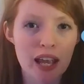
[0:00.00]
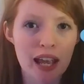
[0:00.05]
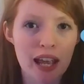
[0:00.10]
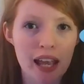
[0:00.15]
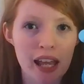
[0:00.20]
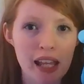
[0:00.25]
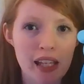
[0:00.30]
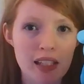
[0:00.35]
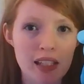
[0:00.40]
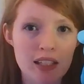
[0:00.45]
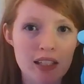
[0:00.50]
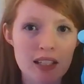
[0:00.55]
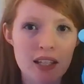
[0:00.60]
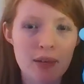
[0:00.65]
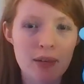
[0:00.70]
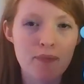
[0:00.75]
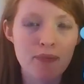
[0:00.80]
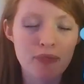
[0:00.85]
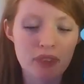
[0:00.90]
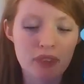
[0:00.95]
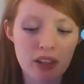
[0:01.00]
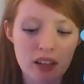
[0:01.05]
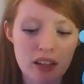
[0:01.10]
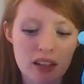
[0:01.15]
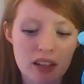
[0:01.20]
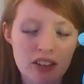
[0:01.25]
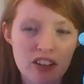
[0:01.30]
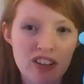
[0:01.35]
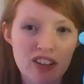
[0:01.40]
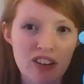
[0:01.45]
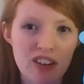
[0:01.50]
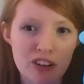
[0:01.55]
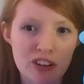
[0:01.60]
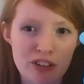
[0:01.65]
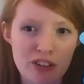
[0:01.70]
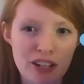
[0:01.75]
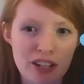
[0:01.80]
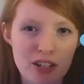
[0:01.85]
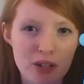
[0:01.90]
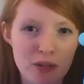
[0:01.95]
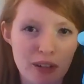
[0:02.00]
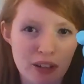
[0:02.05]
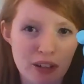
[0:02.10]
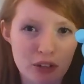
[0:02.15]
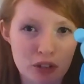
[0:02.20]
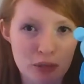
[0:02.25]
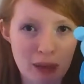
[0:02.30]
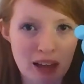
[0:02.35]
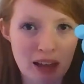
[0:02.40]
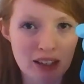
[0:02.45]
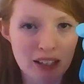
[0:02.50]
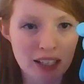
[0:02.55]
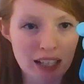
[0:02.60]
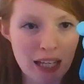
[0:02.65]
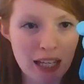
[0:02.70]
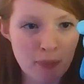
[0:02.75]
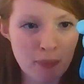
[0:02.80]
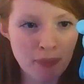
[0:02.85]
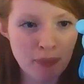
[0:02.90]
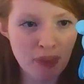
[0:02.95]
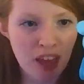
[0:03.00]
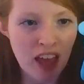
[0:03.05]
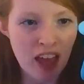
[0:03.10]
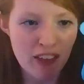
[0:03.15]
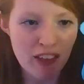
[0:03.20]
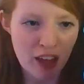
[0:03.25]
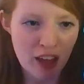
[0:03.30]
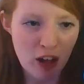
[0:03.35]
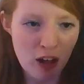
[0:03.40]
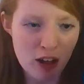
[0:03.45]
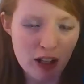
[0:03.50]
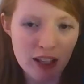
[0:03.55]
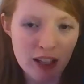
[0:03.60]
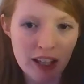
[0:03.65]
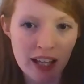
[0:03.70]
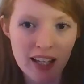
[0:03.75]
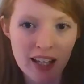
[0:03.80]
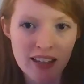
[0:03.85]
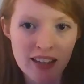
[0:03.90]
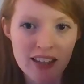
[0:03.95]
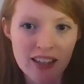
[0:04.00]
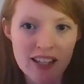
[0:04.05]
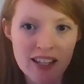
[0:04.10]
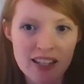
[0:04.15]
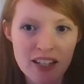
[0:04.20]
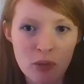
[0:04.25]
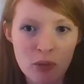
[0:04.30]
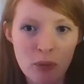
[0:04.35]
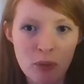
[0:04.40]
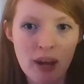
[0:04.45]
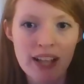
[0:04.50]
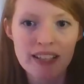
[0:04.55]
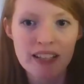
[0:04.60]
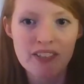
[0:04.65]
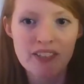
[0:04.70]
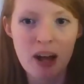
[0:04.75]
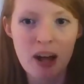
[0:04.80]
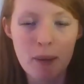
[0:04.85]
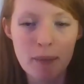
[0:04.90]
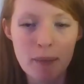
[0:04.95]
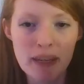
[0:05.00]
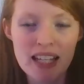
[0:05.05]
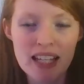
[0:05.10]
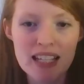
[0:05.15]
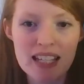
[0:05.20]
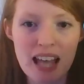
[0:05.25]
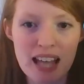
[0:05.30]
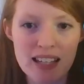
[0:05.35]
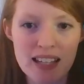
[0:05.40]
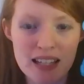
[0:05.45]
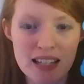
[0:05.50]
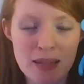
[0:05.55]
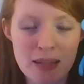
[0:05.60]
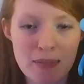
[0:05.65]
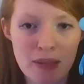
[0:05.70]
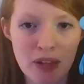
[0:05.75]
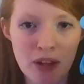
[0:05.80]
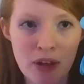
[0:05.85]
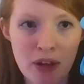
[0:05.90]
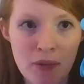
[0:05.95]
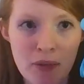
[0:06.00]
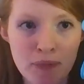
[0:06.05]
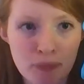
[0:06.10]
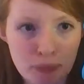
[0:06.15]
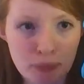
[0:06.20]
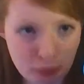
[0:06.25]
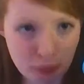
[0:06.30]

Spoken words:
and the guardrails around your balcony. They all look like this. They're white. They've got Mickey's heads in the middle.